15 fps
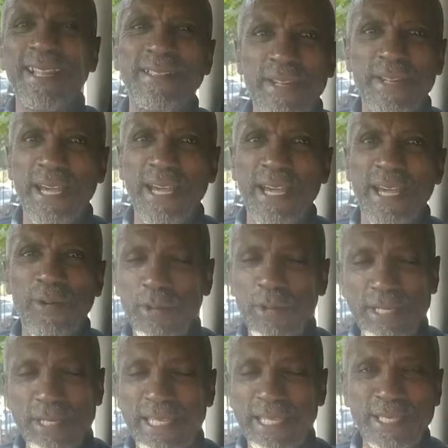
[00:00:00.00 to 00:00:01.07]
that, or you need
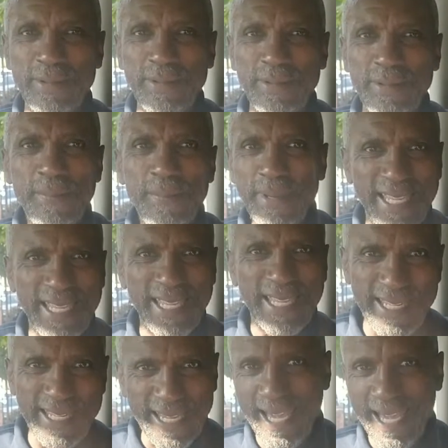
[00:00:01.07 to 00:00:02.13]
to be
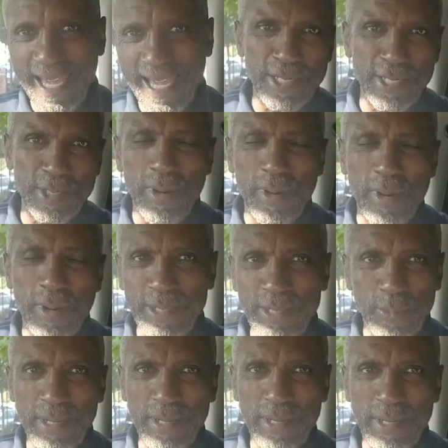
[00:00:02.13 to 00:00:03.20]
dedicated and do hard
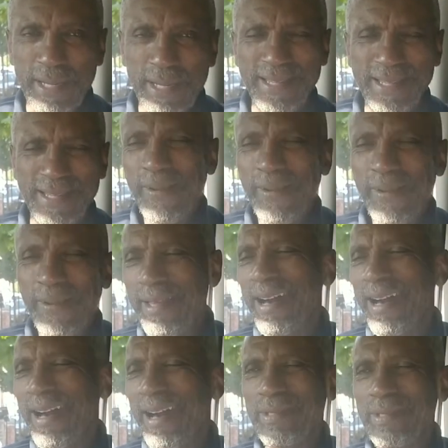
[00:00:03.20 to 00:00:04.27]
work. And I
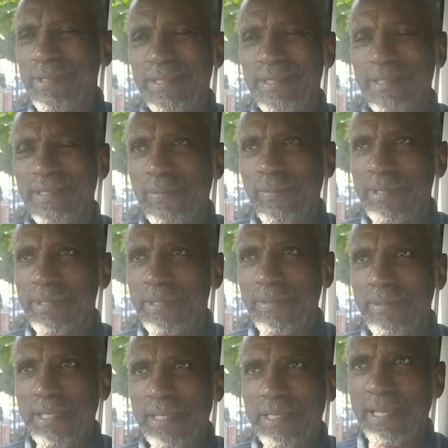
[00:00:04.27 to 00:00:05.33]
wasn't really
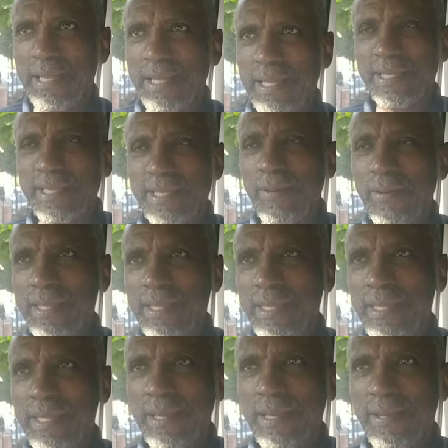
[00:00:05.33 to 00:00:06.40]
dedicated. That's the only thing.
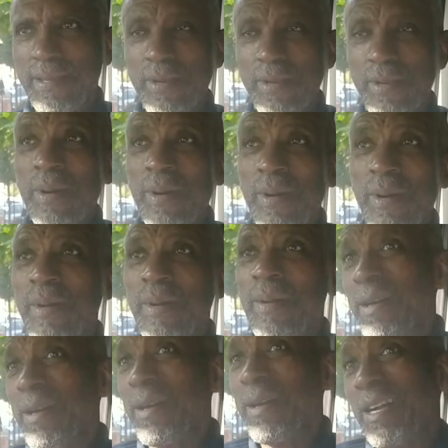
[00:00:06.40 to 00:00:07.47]
So
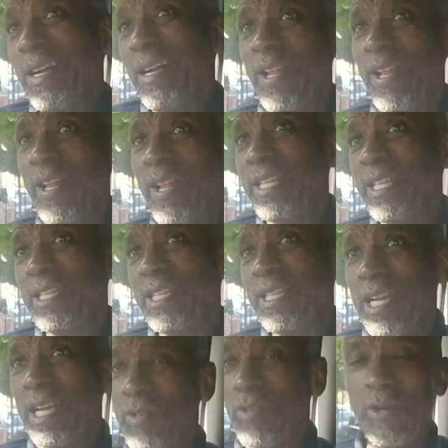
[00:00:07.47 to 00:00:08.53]
I just fell into
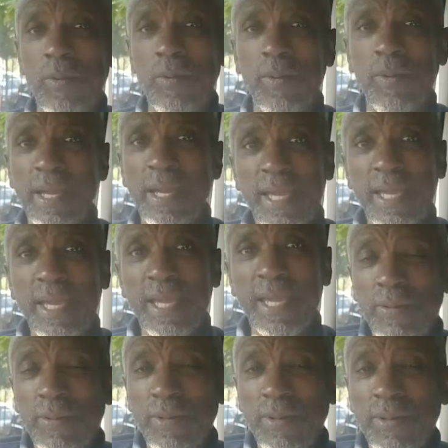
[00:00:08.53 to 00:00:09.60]
electrical and kept doing
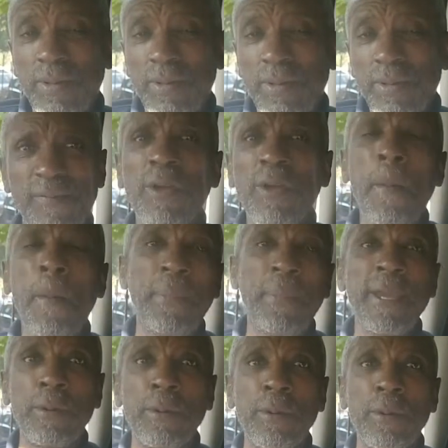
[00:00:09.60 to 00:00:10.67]
it. I've known
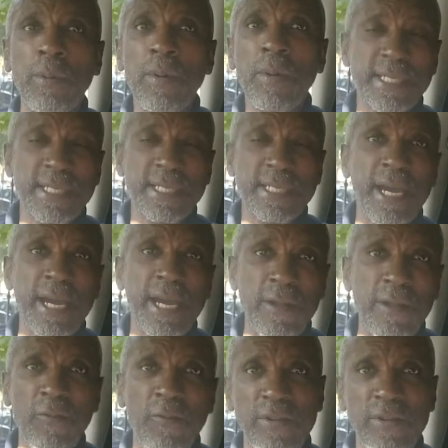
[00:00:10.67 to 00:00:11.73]
people that started off
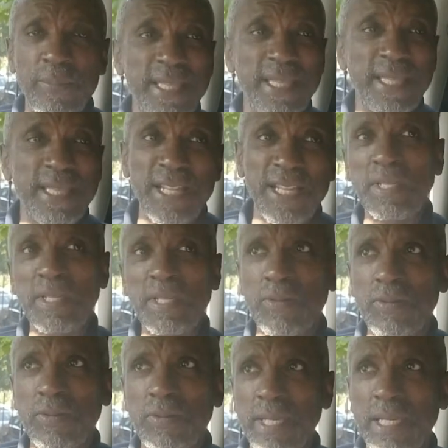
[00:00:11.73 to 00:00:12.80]
with me and they're not in the trade
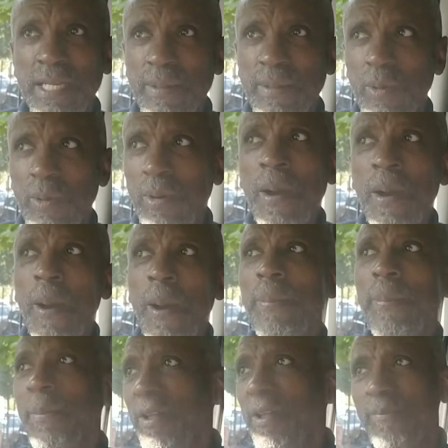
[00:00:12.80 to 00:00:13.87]
anymore, or people
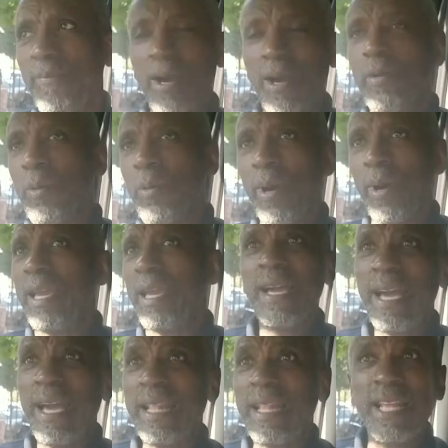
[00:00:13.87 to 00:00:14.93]
I've met on the way and
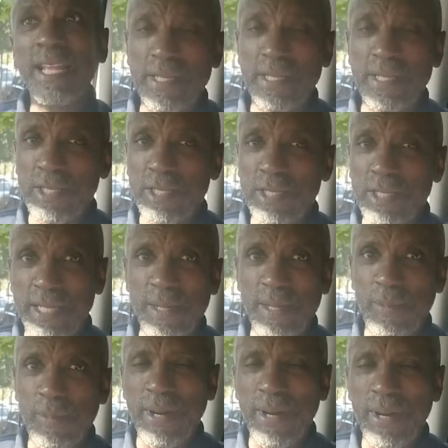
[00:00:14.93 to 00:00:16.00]
they're not in the trade anymore.
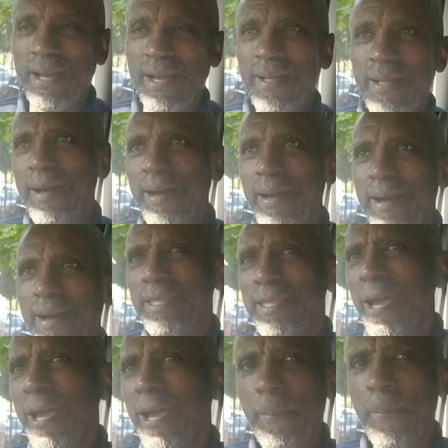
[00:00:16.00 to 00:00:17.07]
But I'm that type
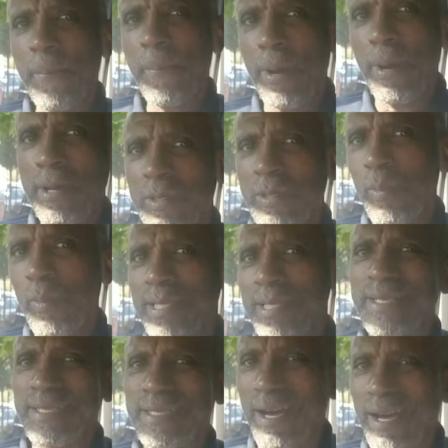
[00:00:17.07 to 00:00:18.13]
of person. Once I
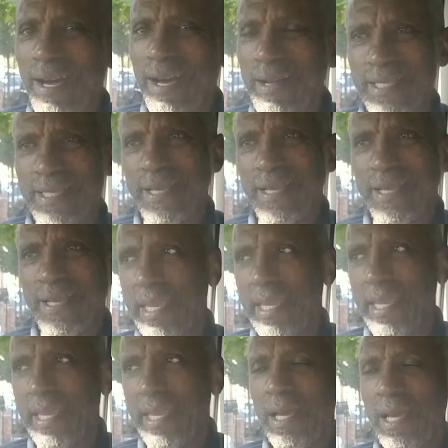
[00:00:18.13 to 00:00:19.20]
start something,
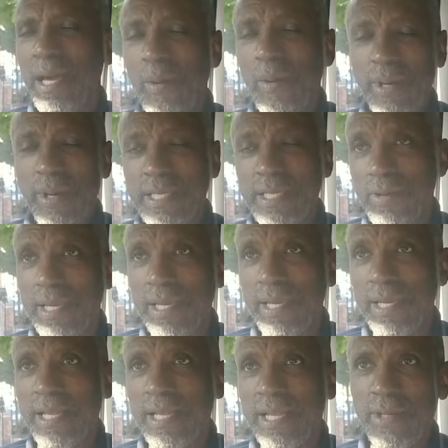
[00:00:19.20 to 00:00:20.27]
I wanted a trade, I
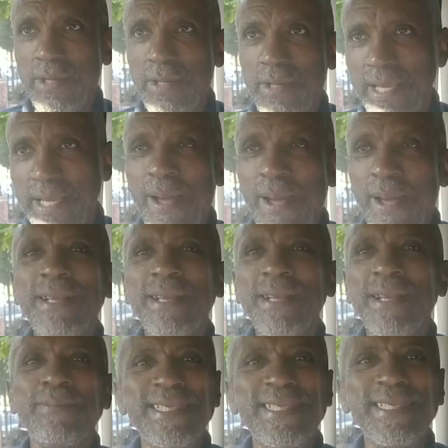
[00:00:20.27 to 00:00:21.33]
got a trade. My
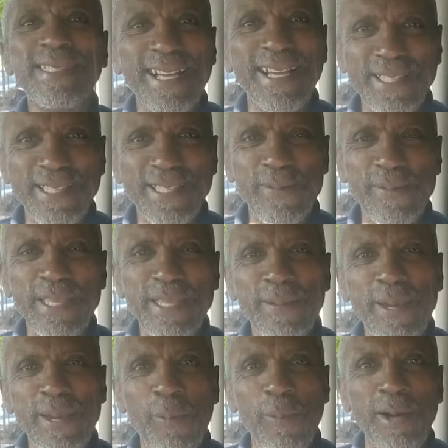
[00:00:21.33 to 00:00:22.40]
dad said to me to be a
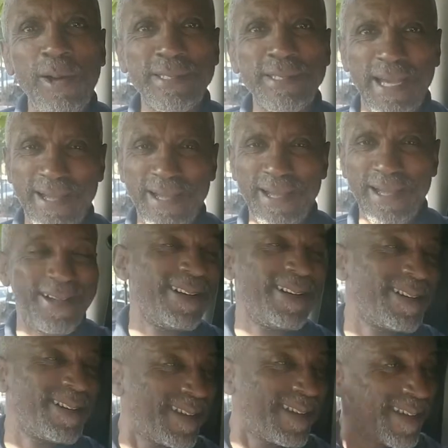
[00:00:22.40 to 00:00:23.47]
welder.
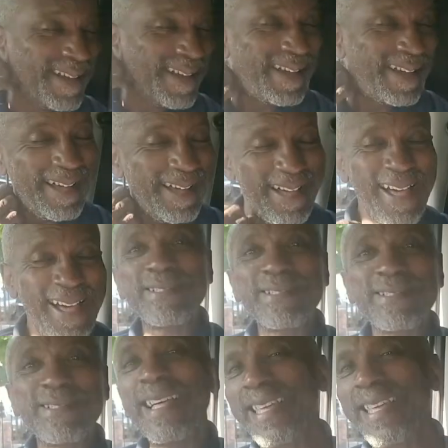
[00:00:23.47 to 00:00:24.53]
Because I
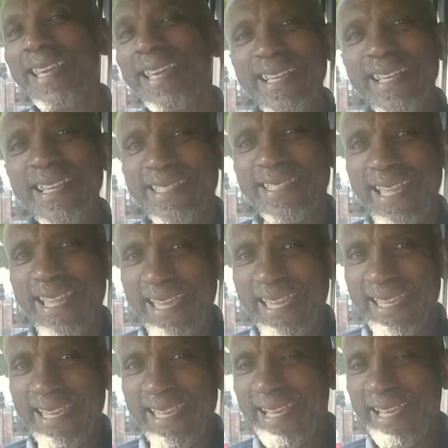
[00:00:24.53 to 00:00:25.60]
think in his day
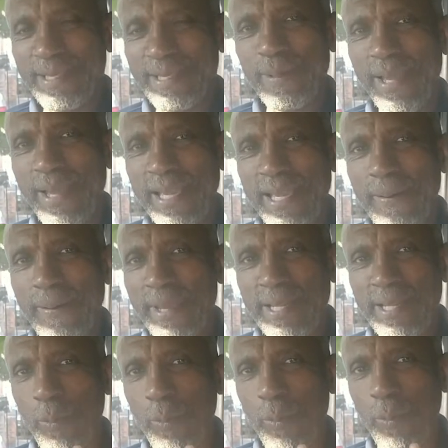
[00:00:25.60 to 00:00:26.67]
in Jamaica, being a
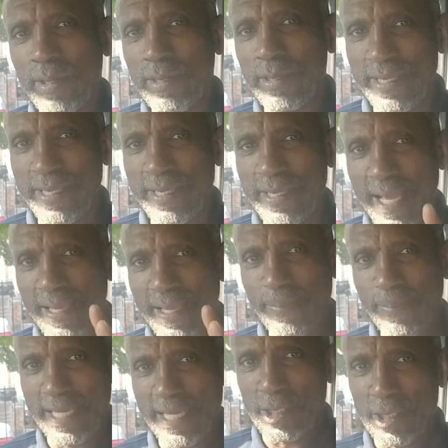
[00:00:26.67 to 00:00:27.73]
welder was like a big
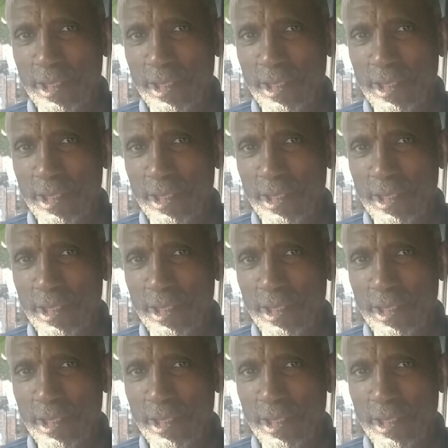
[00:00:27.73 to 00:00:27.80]
job.